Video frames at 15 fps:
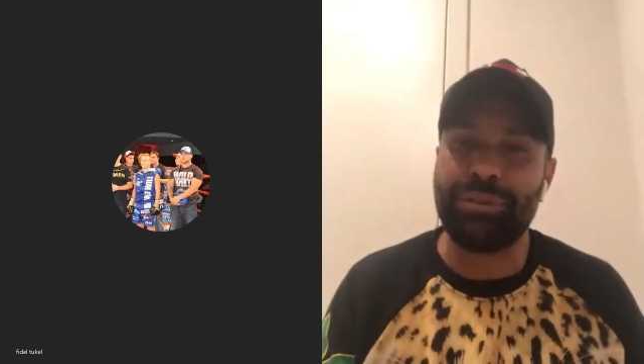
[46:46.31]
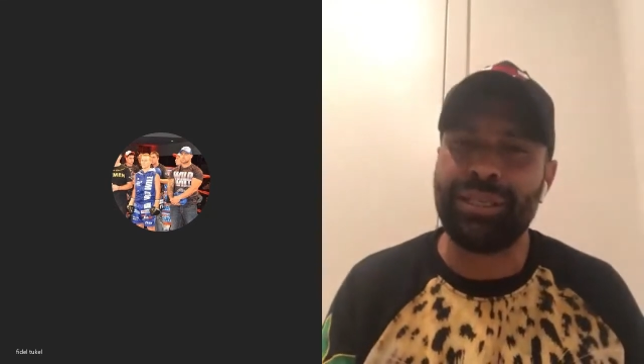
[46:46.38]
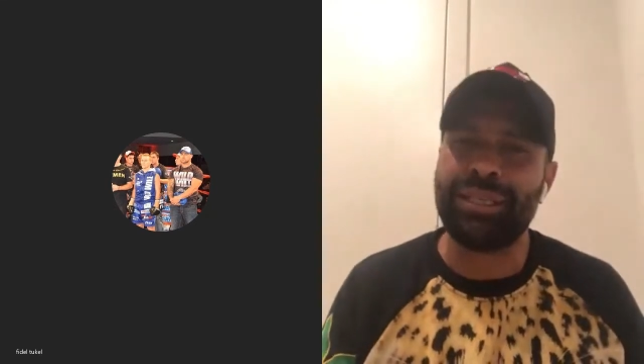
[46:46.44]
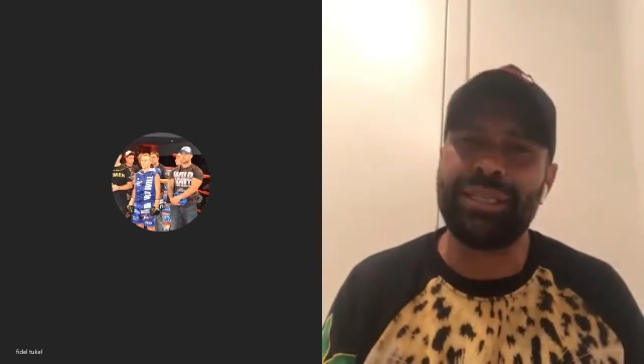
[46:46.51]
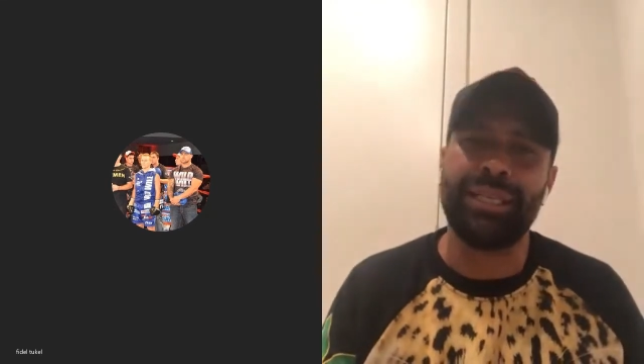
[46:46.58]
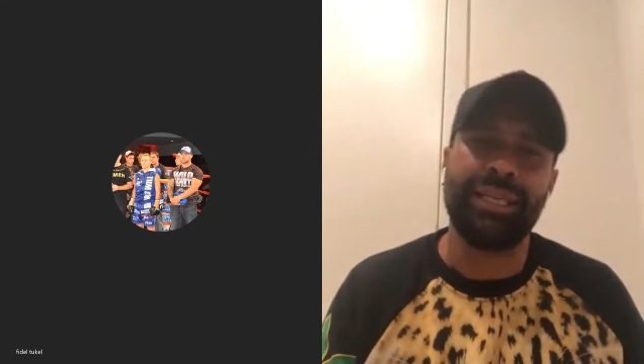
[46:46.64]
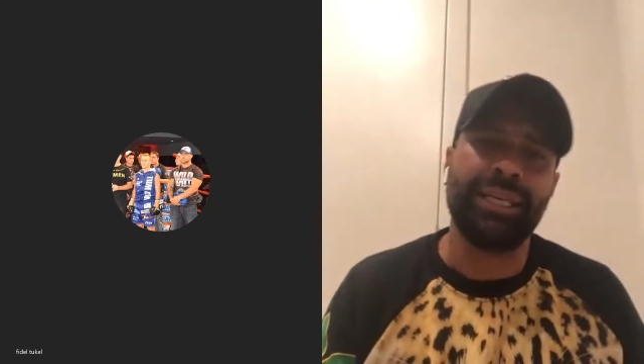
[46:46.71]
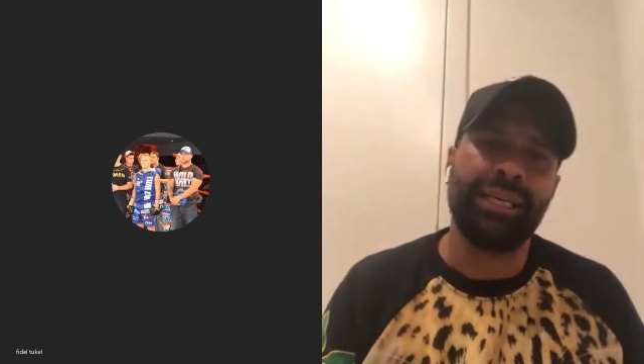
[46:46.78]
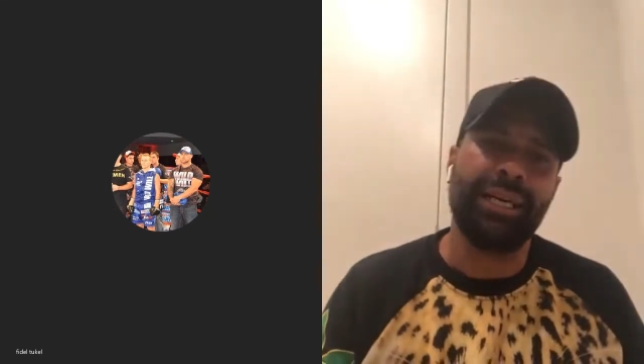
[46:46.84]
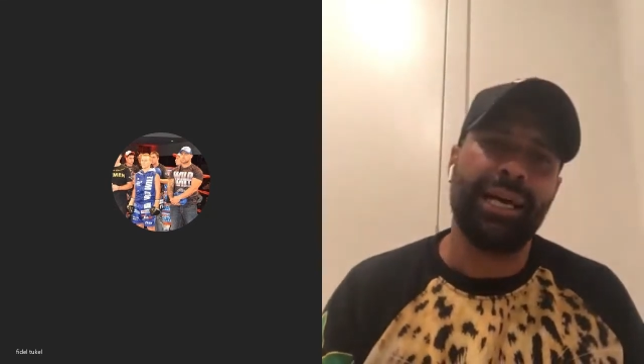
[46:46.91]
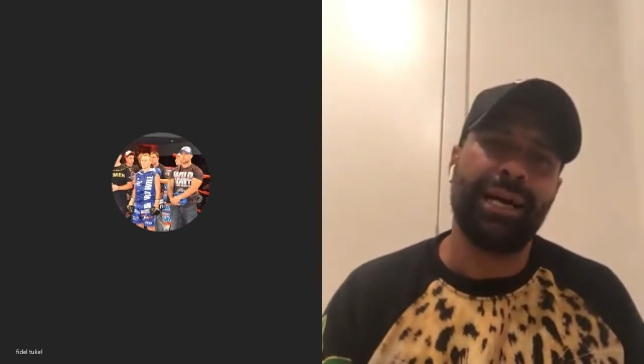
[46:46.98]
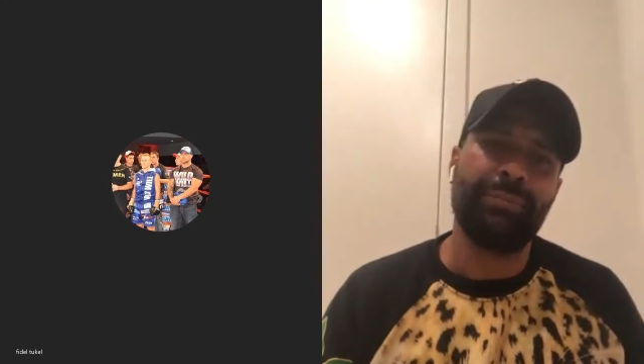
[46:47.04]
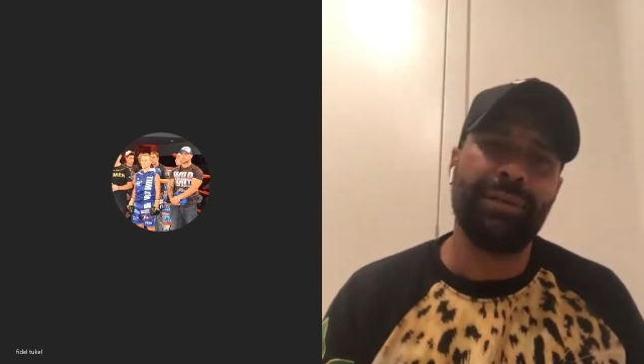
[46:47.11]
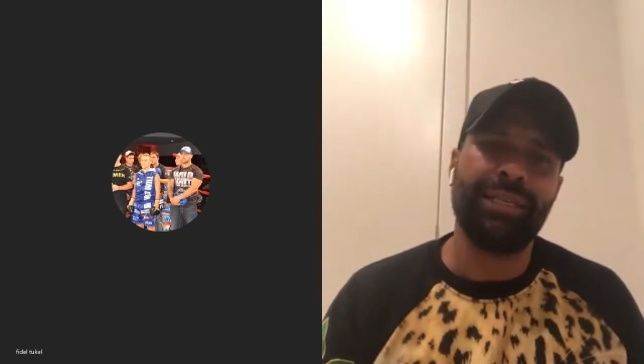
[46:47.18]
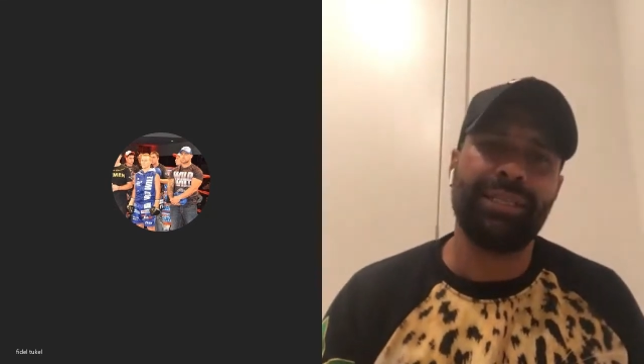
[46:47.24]
But
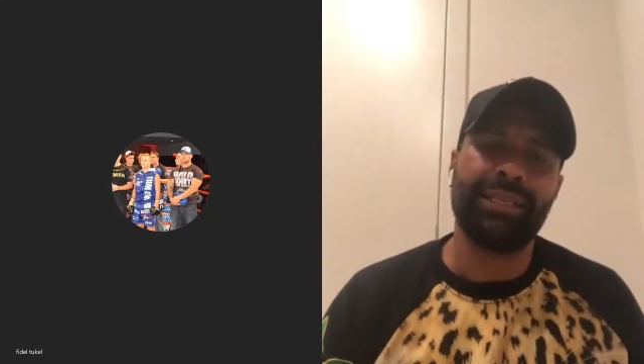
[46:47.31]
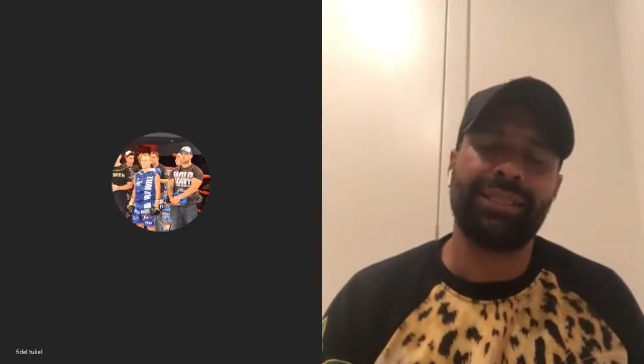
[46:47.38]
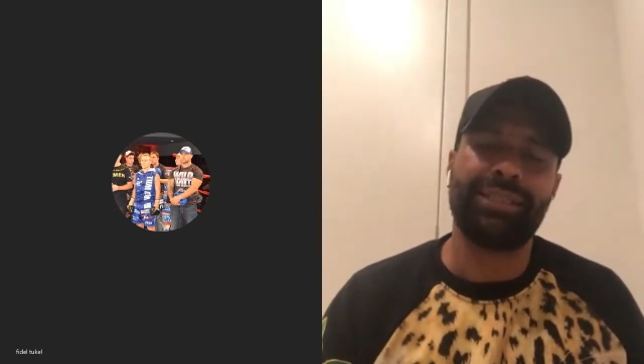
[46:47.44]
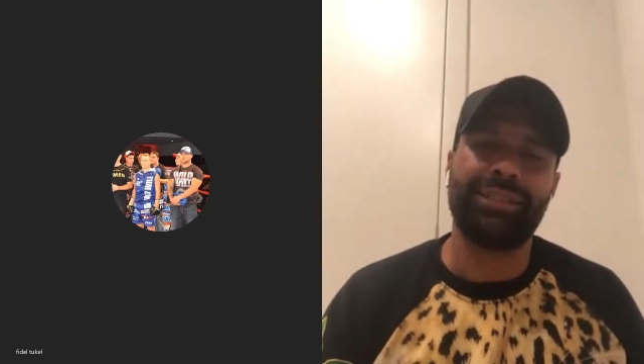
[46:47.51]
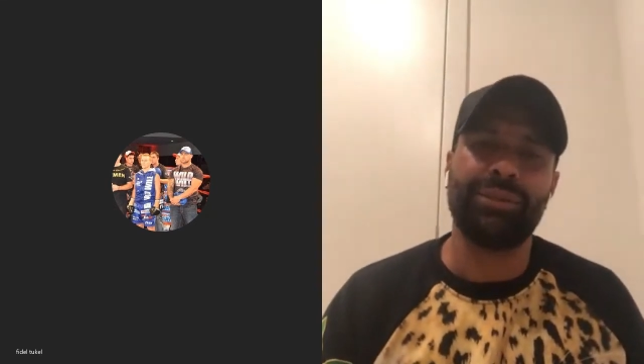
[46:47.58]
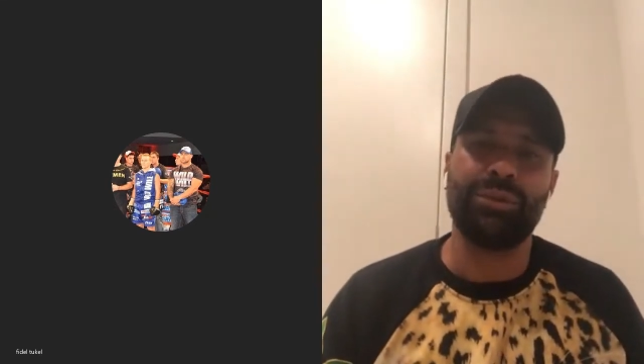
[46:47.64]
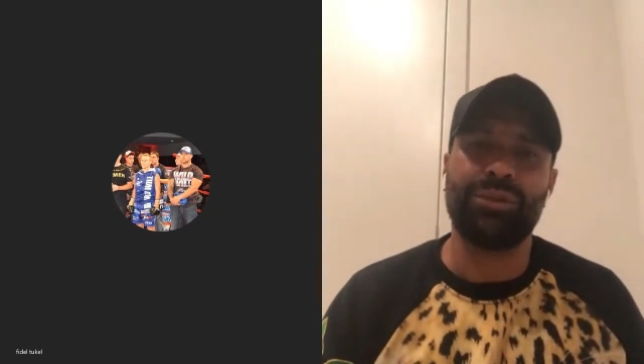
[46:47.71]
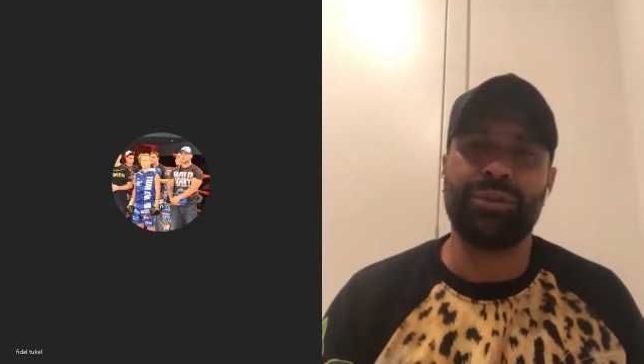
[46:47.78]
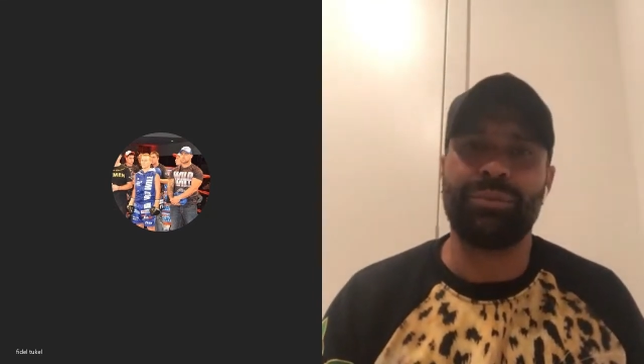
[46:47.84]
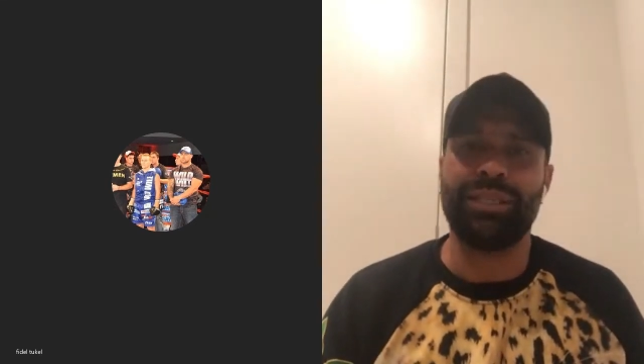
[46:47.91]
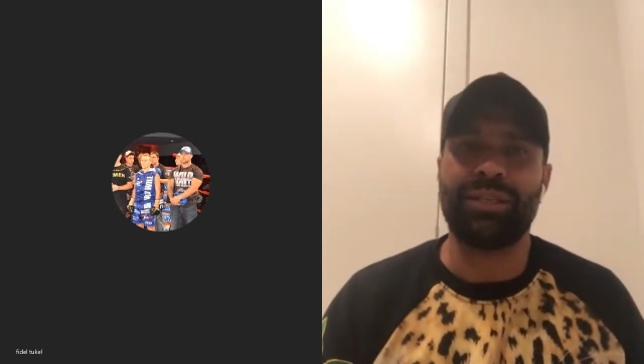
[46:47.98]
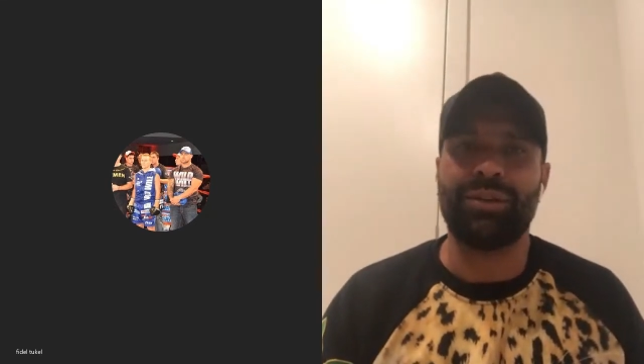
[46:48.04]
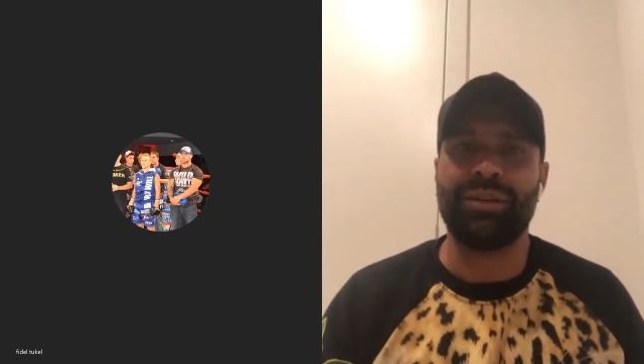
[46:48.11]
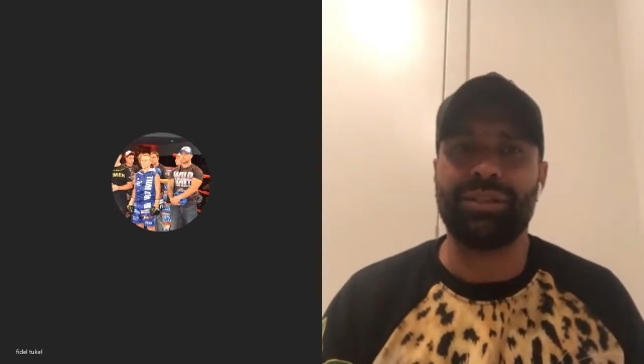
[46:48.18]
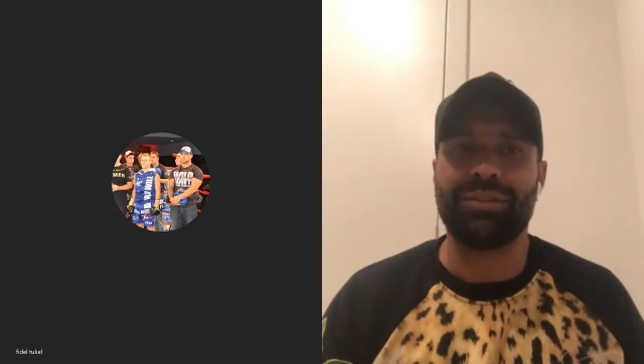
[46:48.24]
I mean, still to
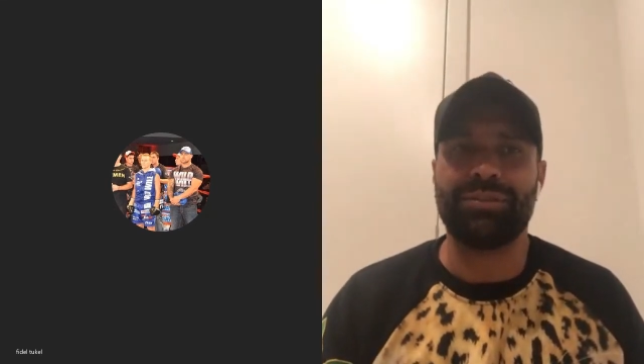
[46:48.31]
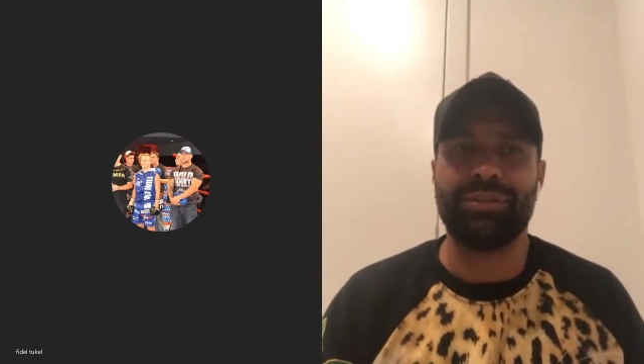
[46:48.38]
be kind